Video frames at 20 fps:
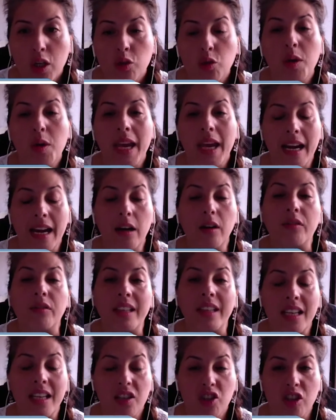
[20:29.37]
care of
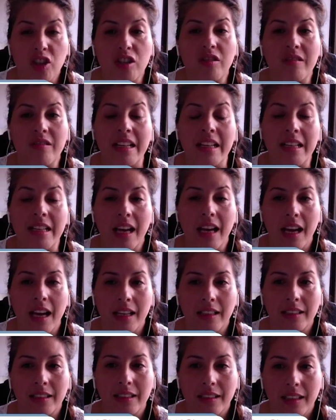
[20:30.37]
the children
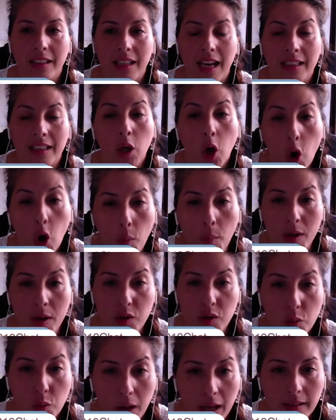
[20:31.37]
at home
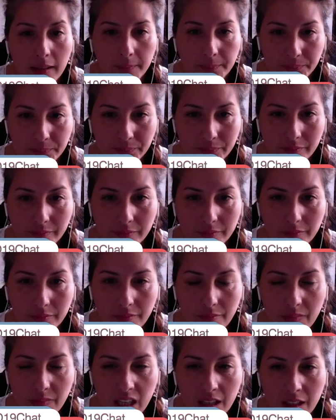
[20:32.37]
as well.
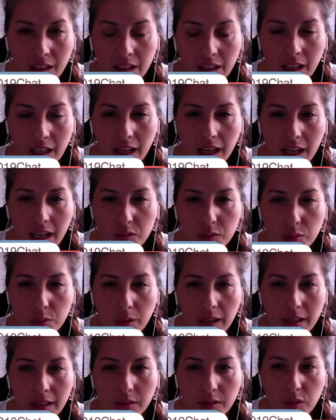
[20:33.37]
As
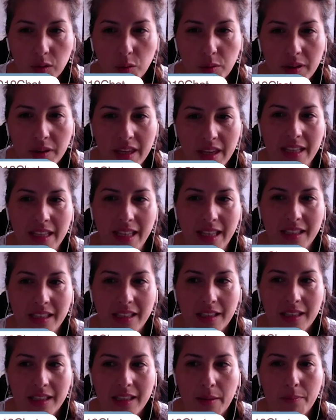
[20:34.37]
well, we think that
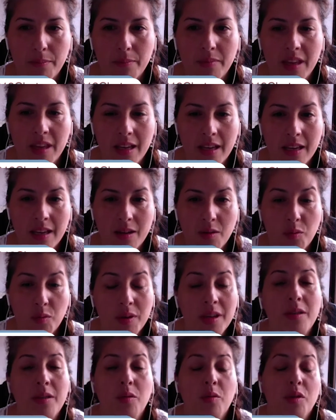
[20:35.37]

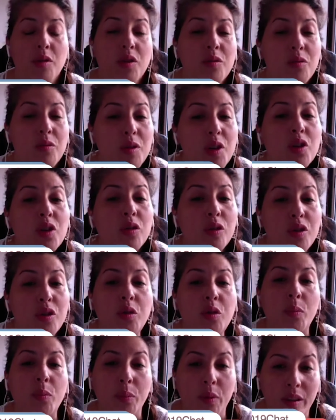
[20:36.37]
we should
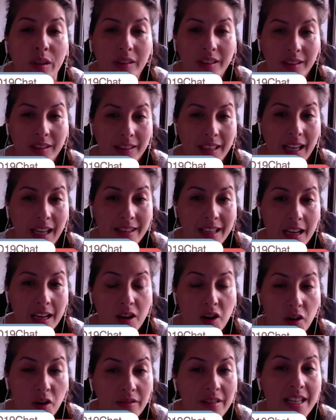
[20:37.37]
support the
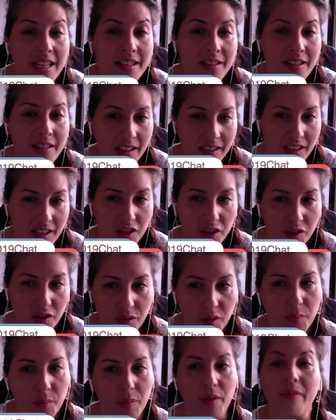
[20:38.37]
current strategies
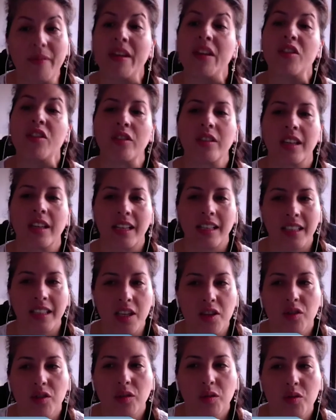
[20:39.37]
for prevention and
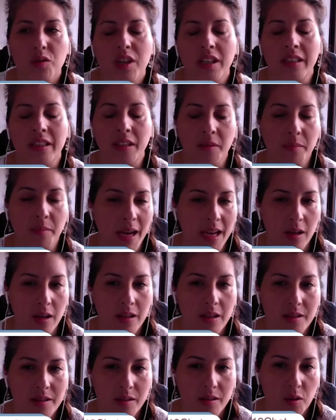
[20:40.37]
attention to gender
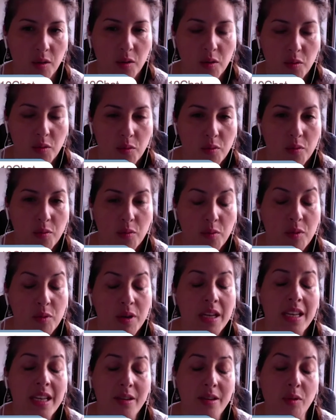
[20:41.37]
violence. So we
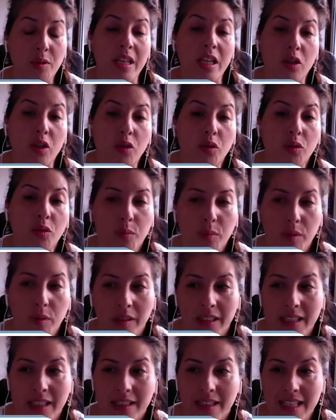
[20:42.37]
need to support
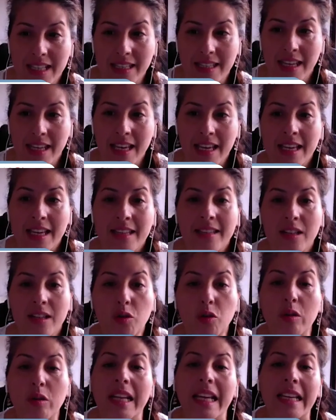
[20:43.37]
these
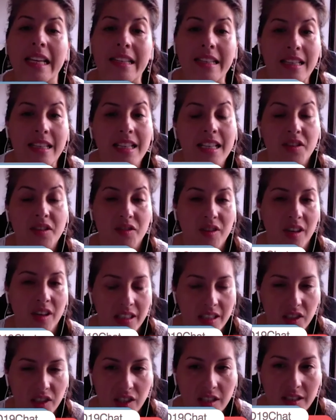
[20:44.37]
circulating
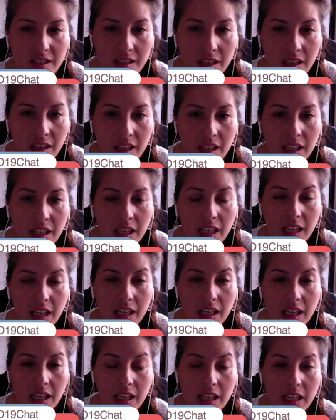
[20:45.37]
strategies,
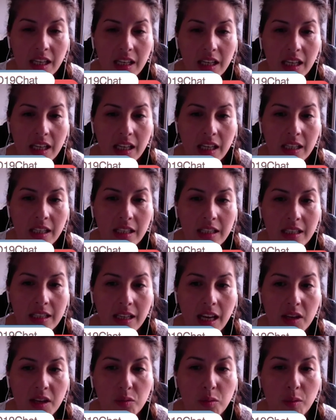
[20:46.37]
and
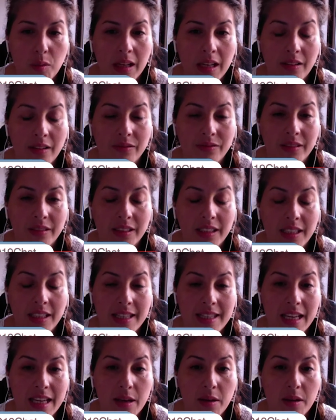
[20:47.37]
as well as
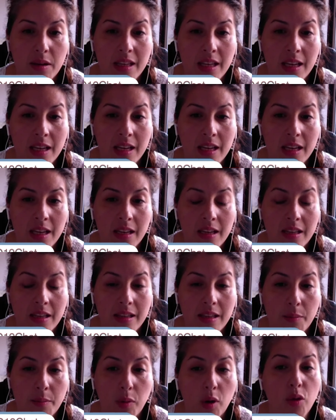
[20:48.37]

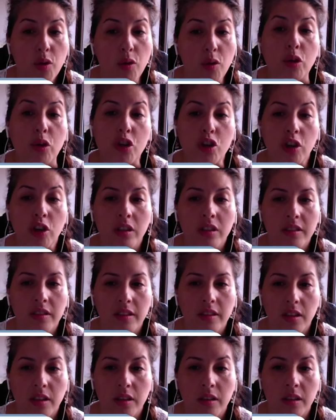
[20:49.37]
the production
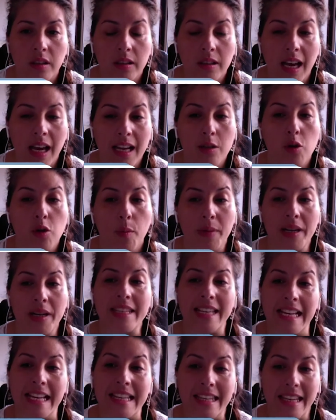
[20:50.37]
and
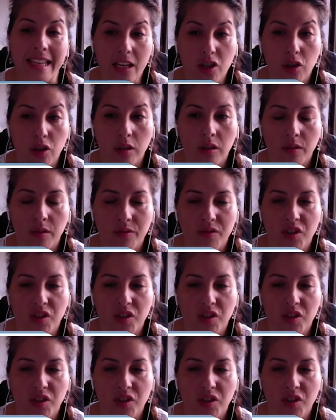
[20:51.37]
commercialization of